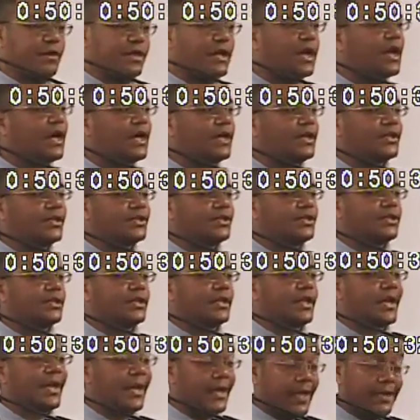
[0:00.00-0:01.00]
in college
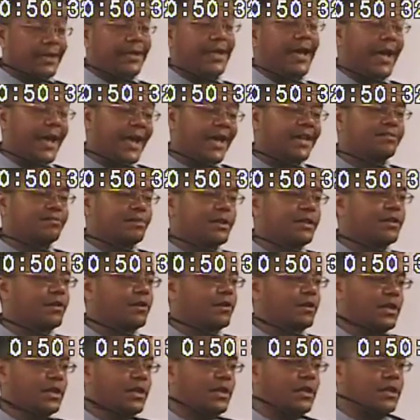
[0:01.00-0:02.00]
that, that has been
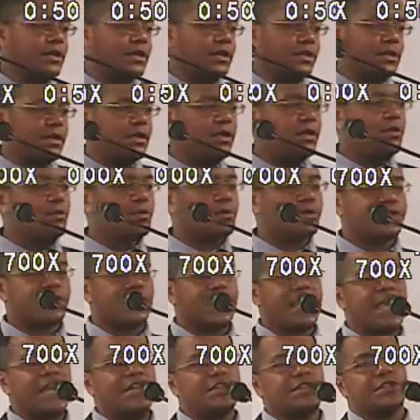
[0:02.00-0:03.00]
there on numerous
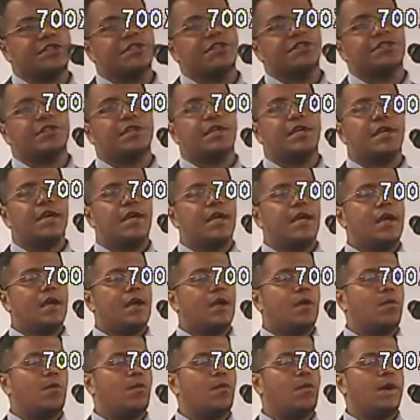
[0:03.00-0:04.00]
occasions
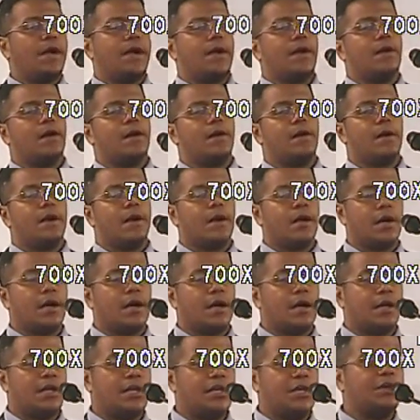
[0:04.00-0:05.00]
where
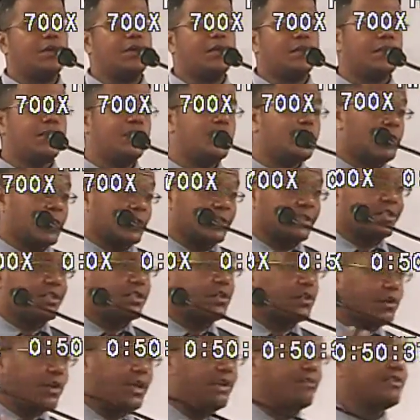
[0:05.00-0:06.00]
uh, you can you can
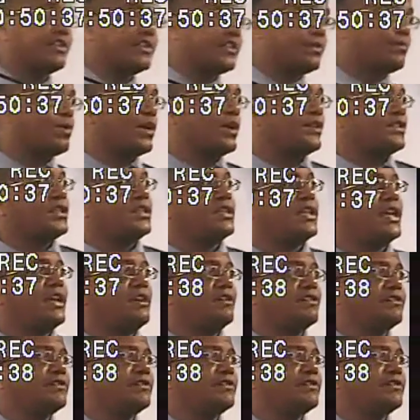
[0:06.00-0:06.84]
still even to present day